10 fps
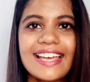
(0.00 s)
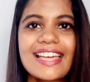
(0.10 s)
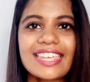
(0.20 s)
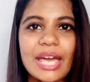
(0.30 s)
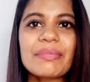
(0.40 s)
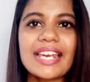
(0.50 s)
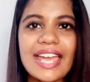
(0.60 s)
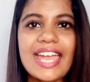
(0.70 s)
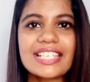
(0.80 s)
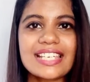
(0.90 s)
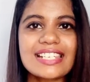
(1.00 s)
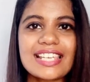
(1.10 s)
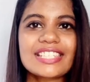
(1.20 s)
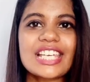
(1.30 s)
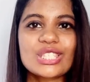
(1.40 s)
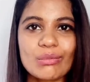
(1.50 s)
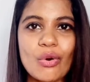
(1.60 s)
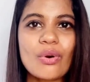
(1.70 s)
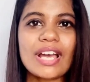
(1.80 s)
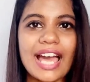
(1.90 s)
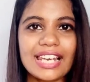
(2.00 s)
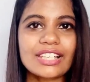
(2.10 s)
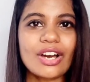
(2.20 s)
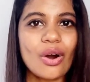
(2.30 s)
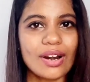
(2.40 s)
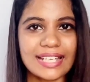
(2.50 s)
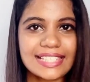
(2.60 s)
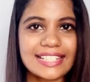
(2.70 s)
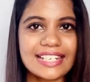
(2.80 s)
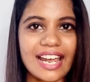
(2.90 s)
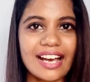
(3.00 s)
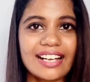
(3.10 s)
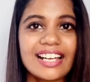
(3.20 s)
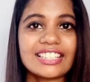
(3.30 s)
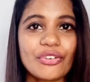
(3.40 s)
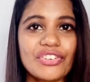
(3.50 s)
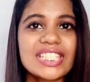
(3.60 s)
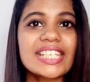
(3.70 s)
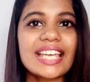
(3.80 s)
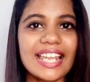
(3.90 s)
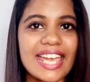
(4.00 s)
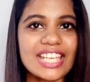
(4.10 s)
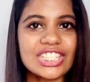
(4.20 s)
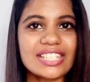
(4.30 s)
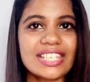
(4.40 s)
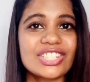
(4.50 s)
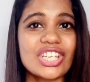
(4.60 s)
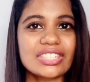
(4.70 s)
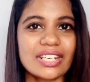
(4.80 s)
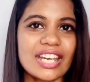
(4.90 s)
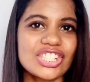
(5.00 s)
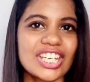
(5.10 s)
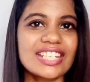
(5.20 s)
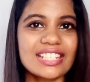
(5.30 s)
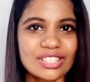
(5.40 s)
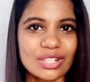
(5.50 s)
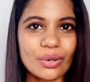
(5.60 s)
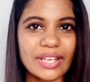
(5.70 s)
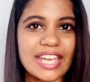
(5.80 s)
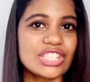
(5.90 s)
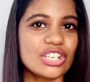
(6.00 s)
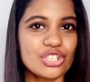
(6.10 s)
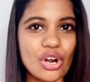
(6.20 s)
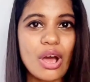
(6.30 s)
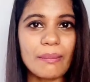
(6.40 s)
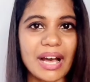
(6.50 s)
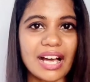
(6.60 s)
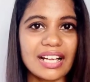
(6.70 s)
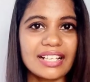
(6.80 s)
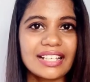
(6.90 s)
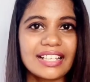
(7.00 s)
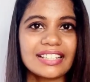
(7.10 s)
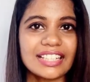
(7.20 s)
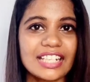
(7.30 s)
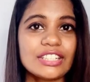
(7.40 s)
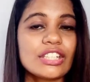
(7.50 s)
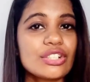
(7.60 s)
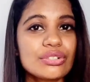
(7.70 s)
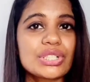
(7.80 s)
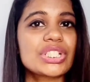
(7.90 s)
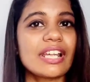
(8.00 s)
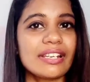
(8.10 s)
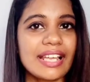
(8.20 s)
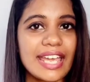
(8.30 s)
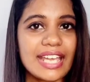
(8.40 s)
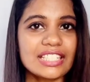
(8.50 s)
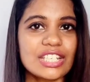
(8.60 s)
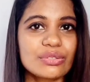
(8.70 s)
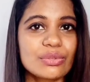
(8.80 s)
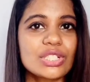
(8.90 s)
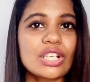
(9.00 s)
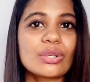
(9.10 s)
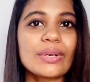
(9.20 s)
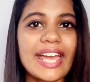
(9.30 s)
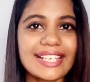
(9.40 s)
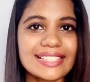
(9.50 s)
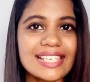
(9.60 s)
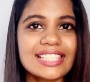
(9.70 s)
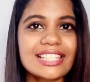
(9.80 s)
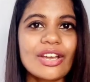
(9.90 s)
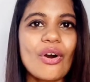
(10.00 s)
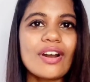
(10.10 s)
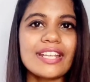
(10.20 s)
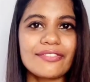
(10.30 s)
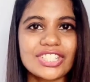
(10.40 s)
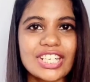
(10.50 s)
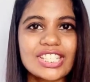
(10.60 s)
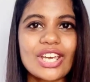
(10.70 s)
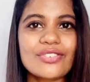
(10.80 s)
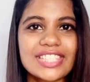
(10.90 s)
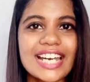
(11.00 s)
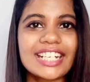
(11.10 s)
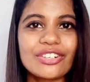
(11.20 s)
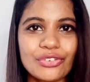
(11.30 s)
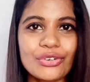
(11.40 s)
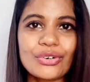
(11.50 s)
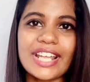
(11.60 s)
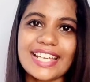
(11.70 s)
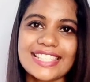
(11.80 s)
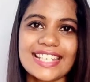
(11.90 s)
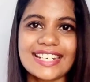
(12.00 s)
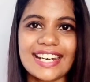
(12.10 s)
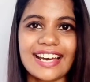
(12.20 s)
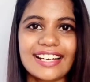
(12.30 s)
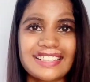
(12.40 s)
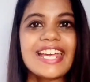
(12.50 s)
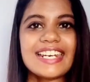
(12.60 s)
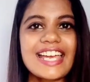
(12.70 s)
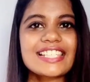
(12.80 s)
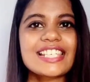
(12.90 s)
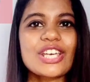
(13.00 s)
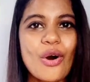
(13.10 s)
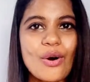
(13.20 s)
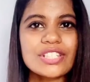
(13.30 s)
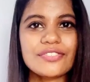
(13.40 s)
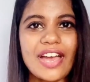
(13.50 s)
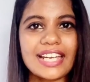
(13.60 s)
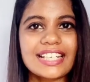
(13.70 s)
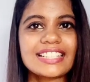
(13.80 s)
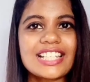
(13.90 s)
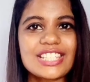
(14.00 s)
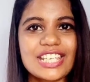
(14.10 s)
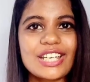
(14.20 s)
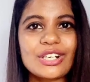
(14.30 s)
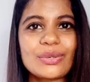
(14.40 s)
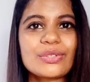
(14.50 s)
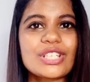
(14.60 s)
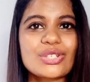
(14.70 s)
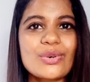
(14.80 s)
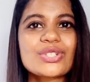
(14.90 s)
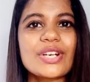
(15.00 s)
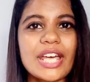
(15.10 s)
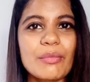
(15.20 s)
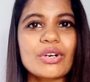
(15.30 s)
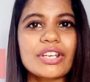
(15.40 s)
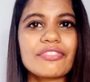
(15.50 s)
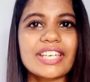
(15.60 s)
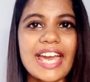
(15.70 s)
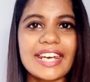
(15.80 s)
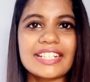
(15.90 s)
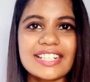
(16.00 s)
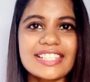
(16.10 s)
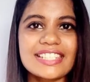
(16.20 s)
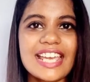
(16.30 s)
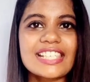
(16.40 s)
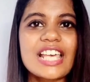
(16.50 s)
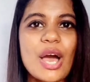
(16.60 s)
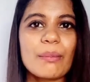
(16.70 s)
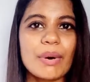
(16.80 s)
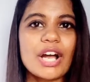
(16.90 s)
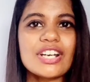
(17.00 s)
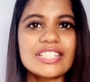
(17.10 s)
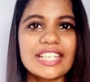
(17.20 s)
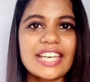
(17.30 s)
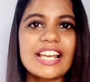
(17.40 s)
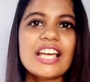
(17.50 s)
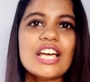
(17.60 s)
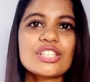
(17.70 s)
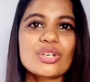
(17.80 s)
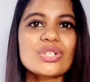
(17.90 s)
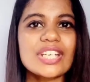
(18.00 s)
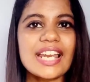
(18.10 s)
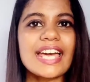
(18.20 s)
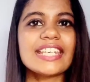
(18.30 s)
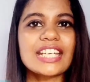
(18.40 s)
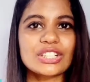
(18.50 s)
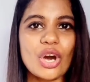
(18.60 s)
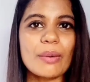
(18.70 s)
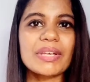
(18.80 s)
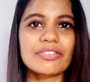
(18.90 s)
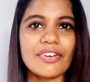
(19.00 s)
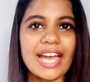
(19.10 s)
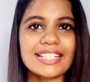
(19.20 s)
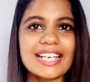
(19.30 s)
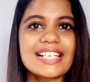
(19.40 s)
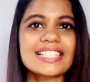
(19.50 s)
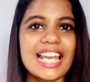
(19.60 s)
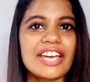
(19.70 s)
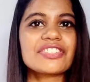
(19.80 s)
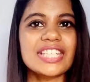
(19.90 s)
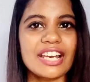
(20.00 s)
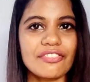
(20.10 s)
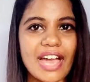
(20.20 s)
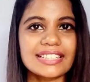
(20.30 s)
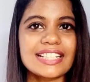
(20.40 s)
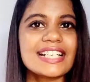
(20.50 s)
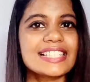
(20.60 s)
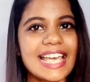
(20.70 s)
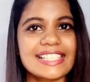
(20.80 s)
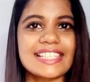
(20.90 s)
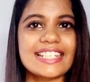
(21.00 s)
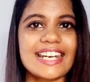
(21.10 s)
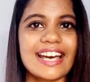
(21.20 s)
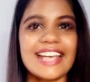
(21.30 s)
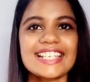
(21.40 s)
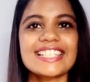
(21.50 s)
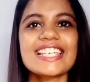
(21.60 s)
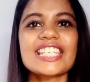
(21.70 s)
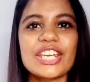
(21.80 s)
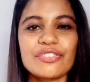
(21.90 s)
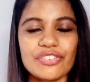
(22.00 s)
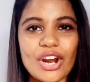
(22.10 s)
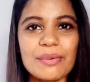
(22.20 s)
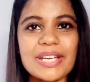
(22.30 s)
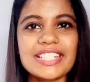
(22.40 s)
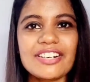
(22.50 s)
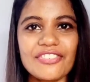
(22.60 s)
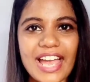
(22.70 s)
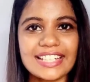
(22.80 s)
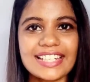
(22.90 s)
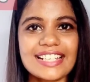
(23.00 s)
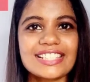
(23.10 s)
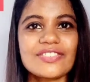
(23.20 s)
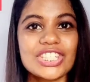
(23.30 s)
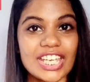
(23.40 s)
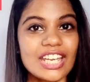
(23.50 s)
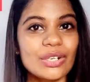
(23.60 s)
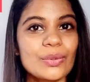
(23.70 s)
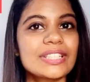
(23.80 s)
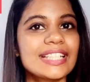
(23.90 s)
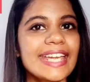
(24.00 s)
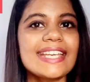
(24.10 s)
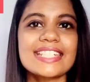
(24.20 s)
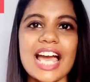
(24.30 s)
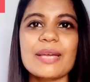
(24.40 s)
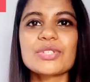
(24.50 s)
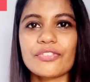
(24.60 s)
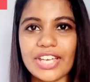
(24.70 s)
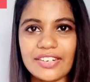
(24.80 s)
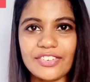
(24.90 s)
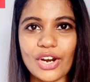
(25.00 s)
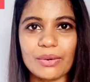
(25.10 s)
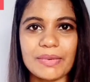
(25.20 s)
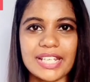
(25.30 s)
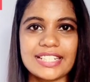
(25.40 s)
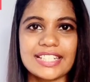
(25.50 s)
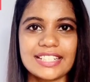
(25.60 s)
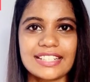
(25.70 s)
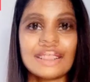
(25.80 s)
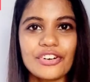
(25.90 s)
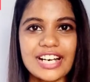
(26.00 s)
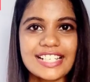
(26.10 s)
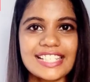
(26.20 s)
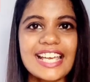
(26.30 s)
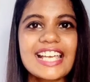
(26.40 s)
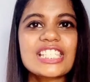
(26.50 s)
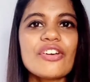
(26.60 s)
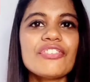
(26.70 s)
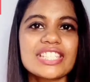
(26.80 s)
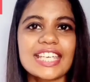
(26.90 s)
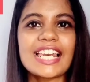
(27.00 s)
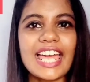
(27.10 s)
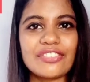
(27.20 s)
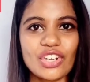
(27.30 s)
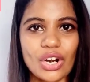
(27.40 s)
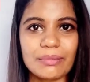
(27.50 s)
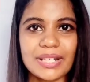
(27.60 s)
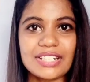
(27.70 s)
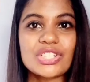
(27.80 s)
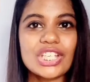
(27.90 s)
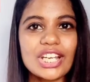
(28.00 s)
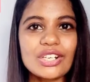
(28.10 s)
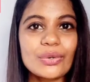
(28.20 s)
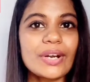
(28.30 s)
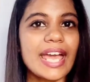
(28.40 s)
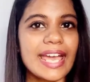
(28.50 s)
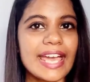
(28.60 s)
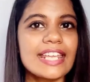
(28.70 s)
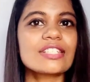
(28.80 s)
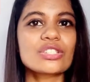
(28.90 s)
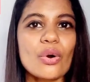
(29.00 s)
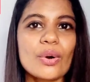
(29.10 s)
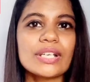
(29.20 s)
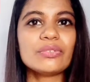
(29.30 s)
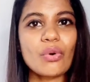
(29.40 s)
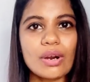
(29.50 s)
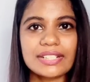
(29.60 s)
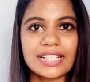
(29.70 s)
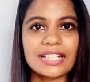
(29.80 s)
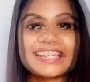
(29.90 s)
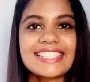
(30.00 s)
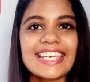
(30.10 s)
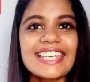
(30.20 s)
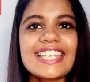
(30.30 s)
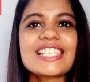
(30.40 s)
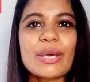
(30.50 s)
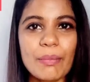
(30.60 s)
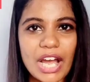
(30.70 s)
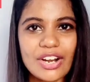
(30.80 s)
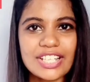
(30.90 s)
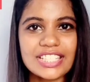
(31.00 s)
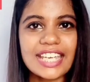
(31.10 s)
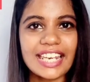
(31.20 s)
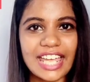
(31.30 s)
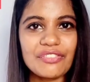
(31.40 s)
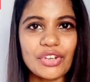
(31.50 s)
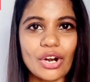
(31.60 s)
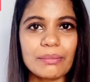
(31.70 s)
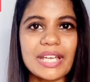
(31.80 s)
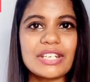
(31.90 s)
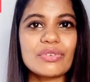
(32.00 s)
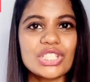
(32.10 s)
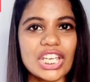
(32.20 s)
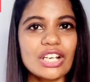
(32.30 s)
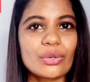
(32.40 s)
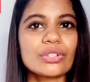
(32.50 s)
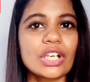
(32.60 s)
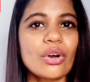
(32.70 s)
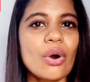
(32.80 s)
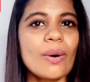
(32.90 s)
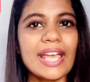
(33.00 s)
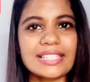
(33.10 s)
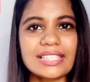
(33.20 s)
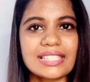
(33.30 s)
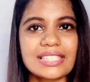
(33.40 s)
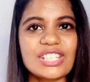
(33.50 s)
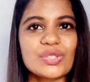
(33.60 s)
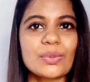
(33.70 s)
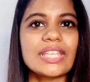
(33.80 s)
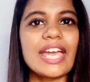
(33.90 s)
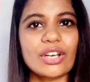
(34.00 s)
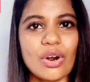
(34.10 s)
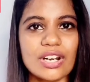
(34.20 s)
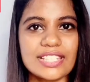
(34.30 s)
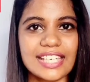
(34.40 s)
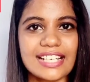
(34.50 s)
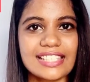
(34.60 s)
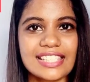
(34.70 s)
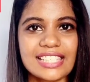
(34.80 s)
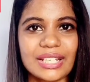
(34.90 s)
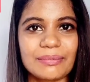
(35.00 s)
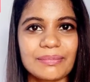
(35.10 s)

chemical agents such as smoke, alcohol, etc., the physical agents such as crushing, dislocation, trauma, then the nutritional agents which include excessive or deficiency of certain food, etc. Next is a host factor. This includes the socio-demographic characteristics, biological, social and economic factors, lifestyle factors, etc. Next is environmental factors, which include three types of environment. First is a physical environment, which include air, soil, water. Second is a biological environment, which include the coexistence with the ecological system.